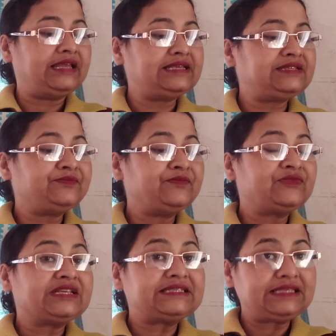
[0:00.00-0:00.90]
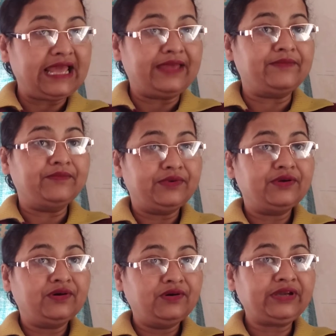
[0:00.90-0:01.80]
his slave
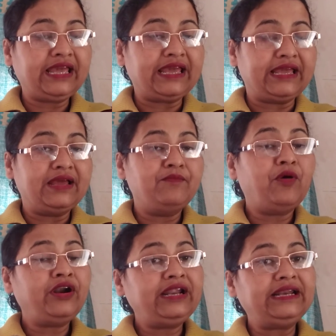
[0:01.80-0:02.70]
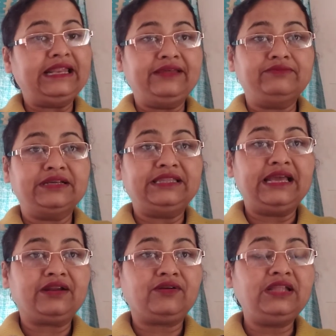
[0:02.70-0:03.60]
okay bonded labor
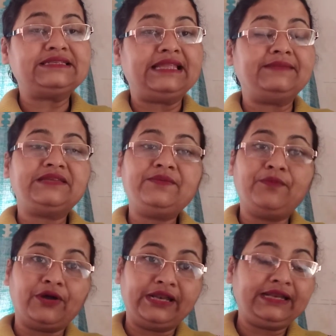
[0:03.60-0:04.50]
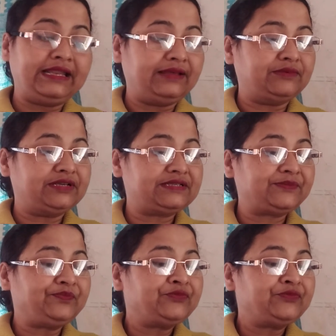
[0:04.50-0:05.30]
they are called slaves are bonded laborers